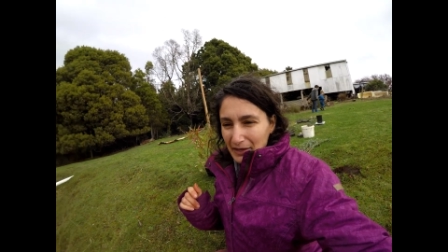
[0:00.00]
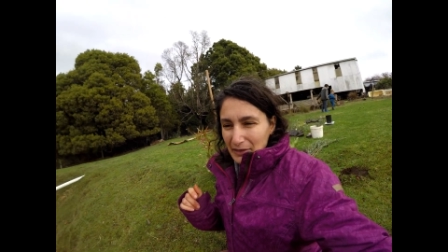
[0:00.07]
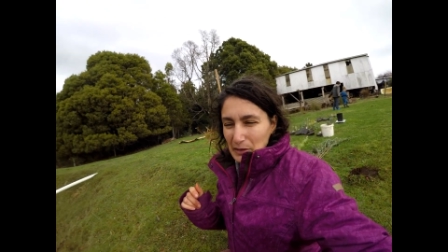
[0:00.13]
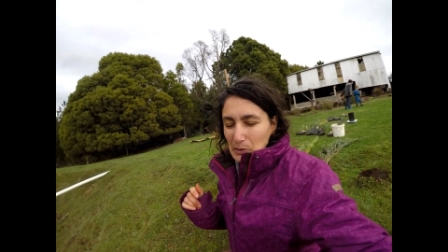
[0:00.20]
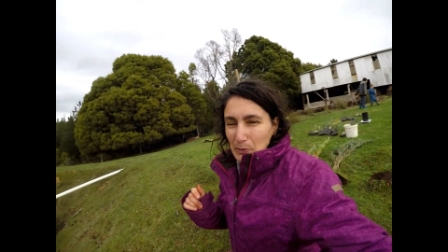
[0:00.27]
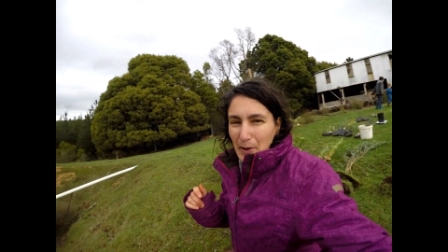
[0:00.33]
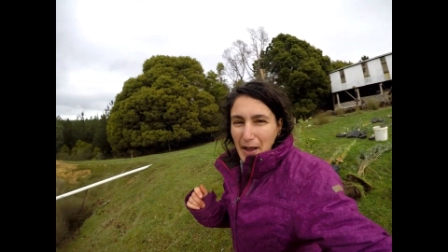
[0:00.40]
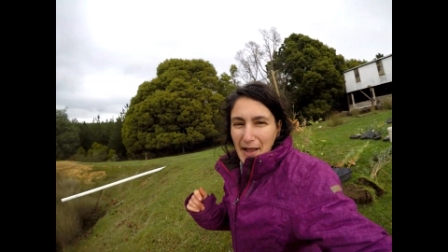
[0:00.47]
the
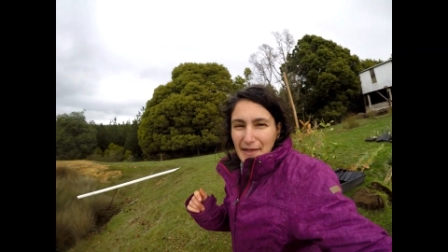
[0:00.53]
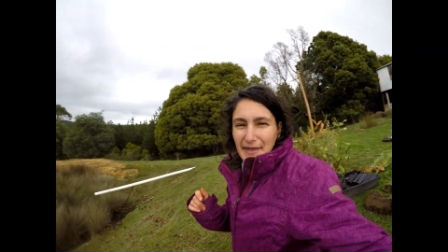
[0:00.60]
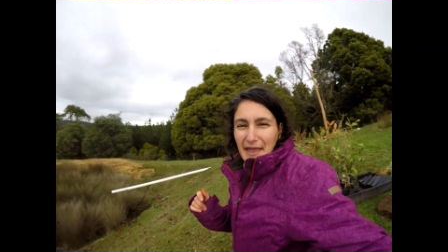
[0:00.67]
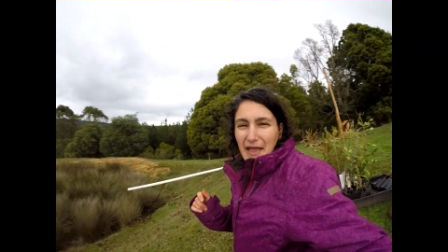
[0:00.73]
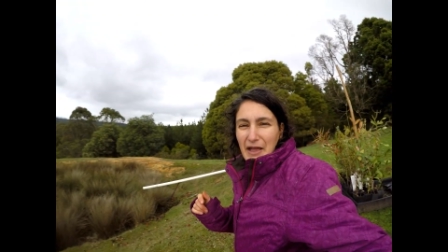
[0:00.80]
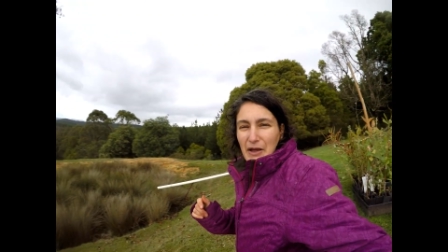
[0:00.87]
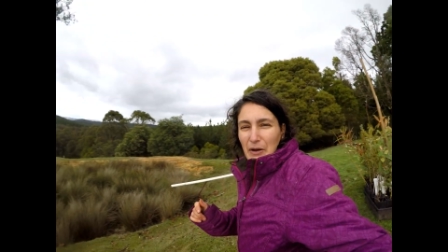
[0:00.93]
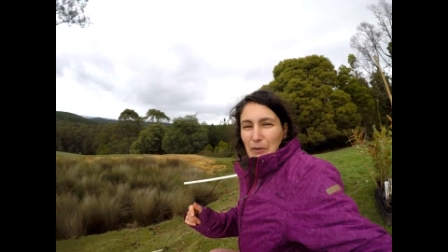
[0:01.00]

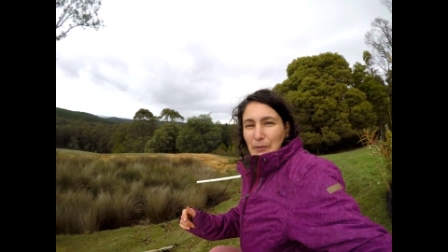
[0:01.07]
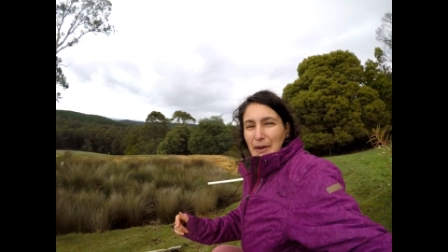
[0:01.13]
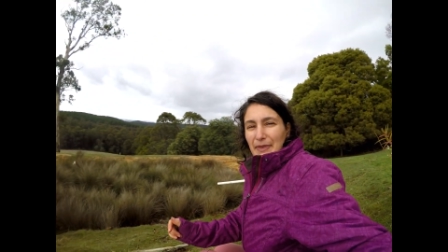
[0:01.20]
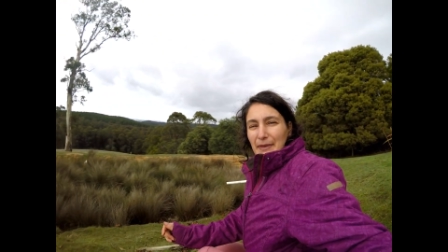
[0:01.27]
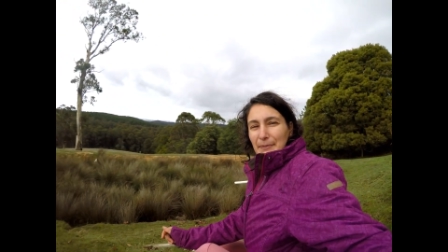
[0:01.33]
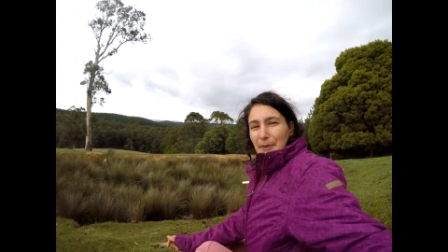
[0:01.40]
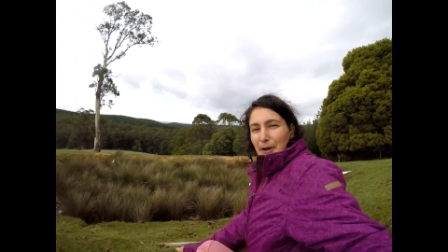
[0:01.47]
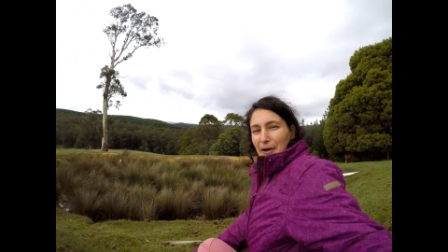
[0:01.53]
one with
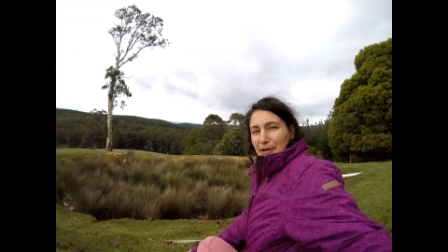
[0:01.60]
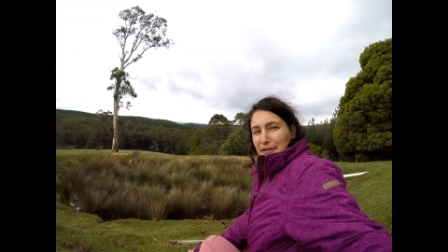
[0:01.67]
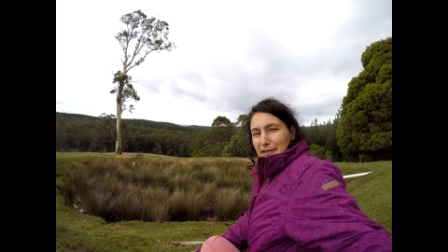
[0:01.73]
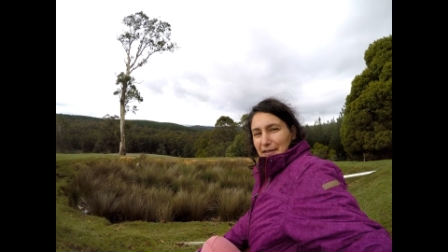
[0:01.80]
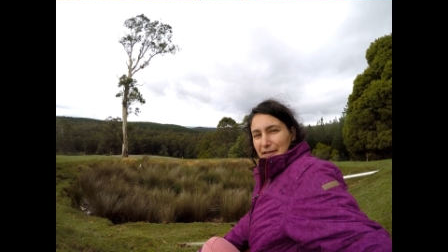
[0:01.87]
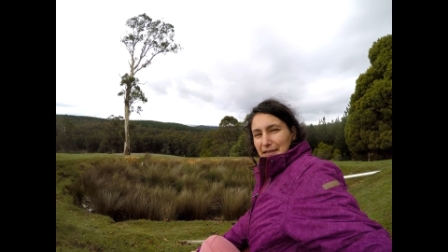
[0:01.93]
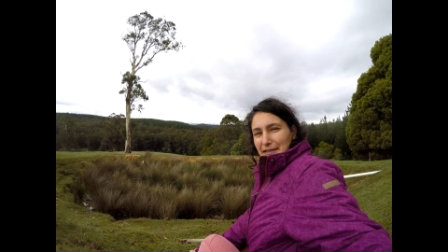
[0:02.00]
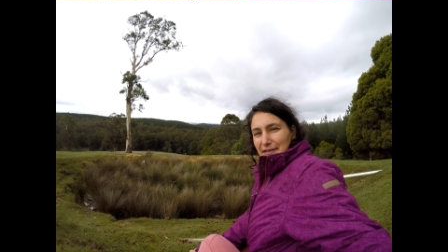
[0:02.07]
the pond,